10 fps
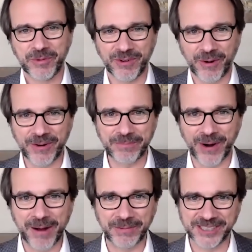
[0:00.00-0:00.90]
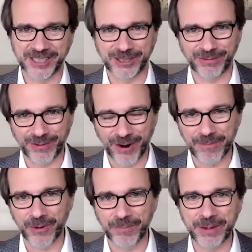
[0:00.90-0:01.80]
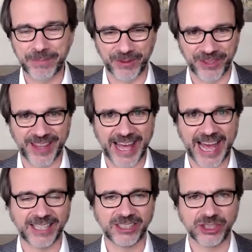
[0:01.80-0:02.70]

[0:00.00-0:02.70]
we've already promised it to far more people than that.